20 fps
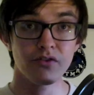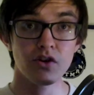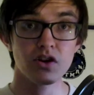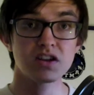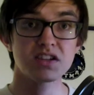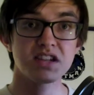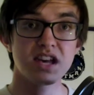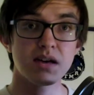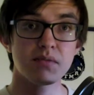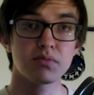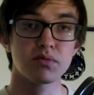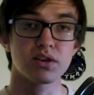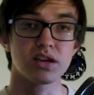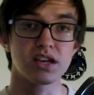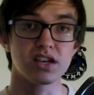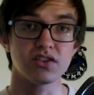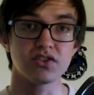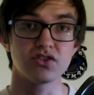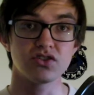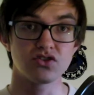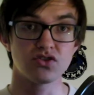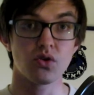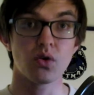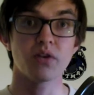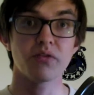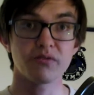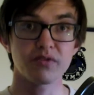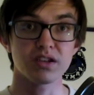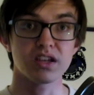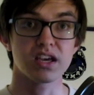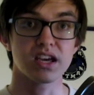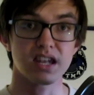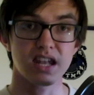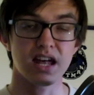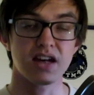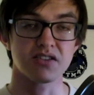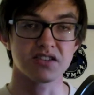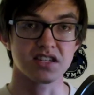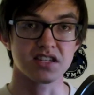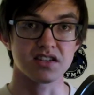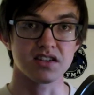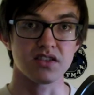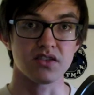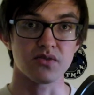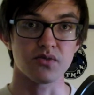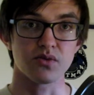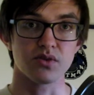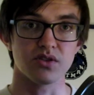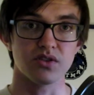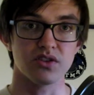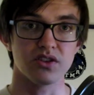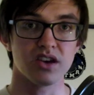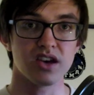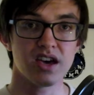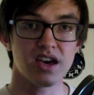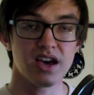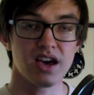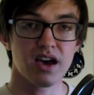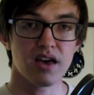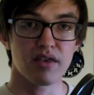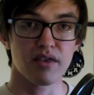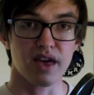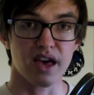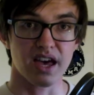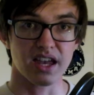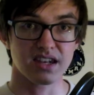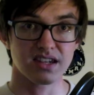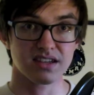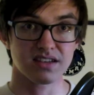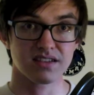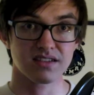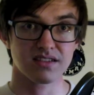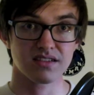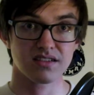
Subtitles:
For example, he joyfully announces to the world that